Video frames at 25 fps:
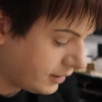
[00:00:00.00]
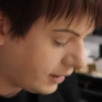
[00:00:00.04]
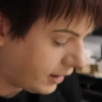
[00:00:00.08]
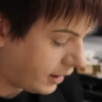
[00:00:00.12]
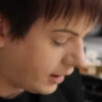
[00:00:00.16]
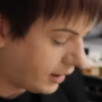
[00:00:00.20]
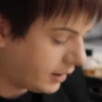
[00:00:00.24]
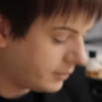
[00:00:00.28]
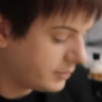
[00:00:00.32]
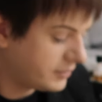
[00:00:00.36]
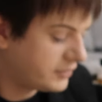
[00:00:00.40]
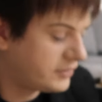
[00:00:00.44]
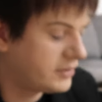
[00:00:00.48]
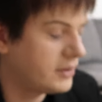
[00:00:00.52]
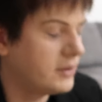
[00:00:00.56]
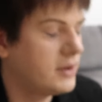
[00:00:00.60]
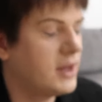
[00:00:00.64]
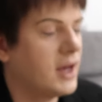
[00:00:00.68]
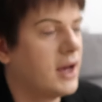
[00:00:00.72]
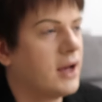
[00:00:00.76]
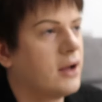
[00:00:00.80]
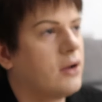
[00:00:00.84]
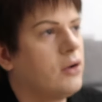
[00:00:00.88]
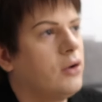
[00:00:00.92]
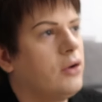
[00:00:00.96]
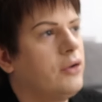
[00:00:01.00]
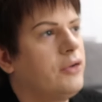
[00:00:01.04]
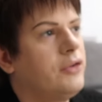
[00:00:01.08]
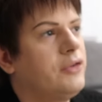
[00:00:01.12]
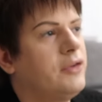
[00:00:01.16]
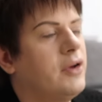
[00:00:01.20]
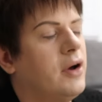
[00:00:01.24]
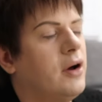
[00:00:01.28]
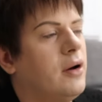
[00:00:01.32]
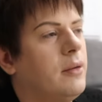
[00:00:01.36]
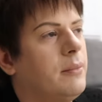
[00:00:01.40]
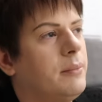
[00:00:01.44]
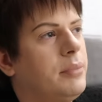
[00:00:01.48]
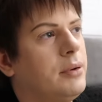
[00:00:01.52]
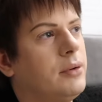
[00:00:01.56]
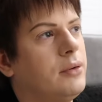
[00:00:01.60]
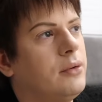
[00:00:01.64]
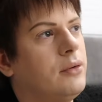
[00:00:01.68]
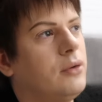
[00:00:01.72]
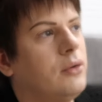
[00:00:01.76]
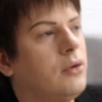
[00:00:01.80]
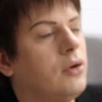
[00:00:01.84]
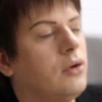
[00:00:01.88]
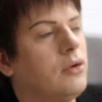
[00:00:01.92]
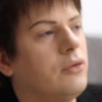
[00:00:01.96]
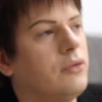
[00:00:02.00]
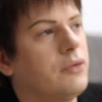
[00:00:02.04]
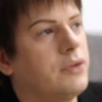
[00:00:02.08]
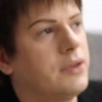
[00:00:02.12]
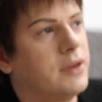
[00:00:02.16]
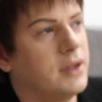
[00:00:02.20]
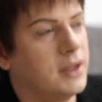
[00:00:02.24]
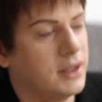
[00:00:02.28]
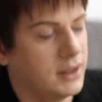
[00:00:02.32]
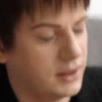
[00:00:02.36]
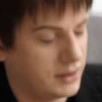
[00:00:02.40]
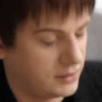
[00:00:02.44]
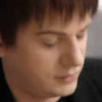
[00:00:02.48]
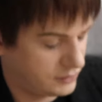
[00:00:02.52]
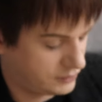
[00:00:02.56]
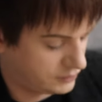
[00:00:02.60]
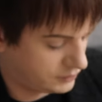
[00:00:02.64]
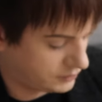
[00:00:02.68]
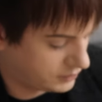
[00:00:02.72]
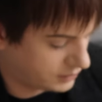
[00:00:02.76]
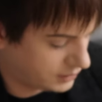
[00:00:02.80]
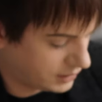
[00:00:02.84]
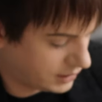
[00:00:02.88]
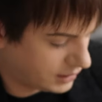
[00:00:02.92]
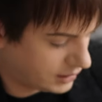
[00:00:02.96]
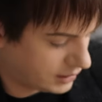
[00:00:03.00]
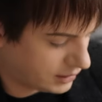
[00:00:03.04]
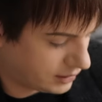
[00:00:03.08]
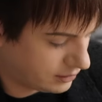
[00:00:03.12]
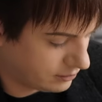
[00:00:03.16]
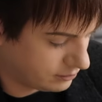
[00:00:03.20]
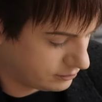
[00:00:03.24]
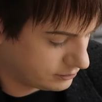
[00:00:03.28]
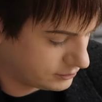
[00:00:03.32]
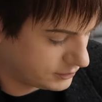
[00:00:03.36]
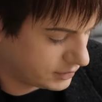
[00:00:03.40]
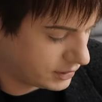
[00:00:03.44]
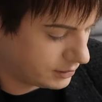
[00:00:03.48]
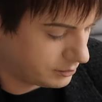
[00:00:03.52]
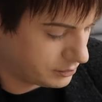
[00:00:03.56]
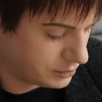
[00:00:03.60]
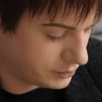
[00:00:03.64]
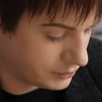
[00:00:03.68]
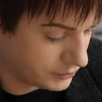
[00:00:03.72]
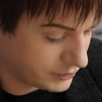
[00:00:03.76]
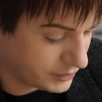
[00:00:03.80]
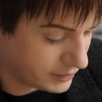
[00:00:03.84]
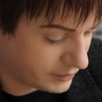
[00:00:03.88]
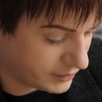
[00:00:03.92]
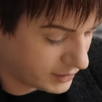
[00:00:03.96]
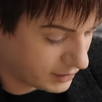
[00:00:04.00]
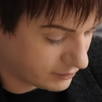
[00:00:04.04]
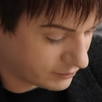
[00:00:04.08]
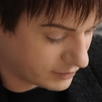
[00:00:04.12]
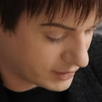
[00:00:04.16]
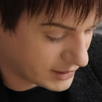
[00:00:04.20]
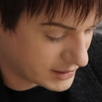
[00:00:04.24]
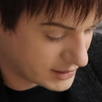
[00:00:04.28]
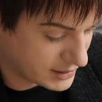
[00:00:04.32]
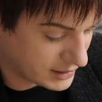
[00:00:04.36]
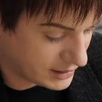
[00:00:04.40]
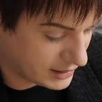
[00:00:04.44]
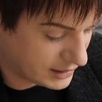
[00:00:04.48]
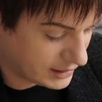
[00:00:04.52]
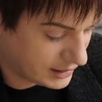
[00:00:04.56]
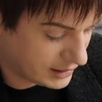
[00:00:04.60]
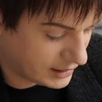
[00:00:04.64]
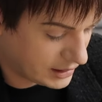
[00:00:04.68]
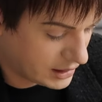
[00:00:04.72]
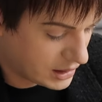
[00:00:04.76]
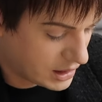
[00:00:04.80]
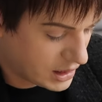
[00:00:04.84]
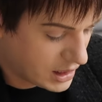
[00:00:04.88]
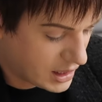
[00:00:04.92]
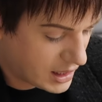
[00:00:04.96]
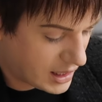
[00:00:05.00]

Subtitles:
So yeah, I got a sample of this when I bought something recently.